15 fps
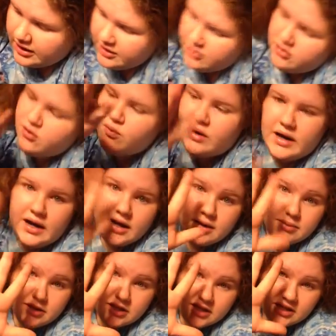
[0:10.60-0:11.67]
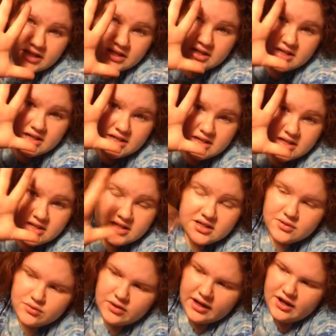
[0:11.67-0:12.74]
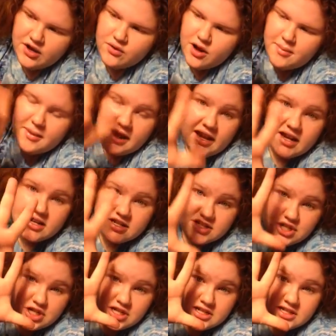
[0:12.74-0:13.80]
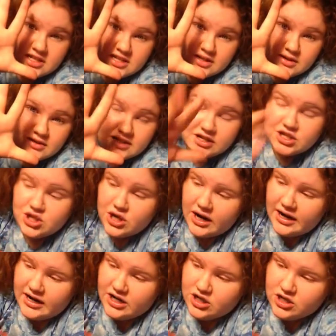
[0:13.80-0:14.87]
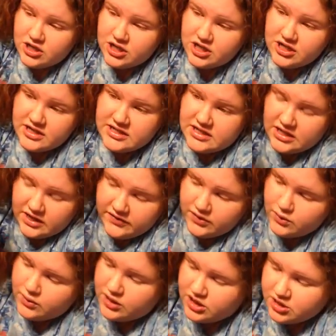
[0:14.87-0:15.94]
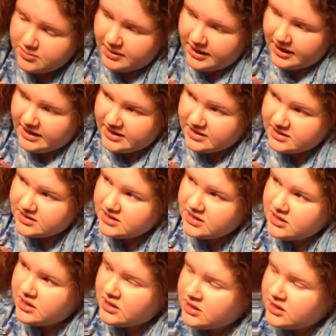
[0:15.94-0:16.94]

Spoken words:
I don't know why, but like, well, I know why my hand is dirty. It's because I was at track earlier and I still haven't washed my hands.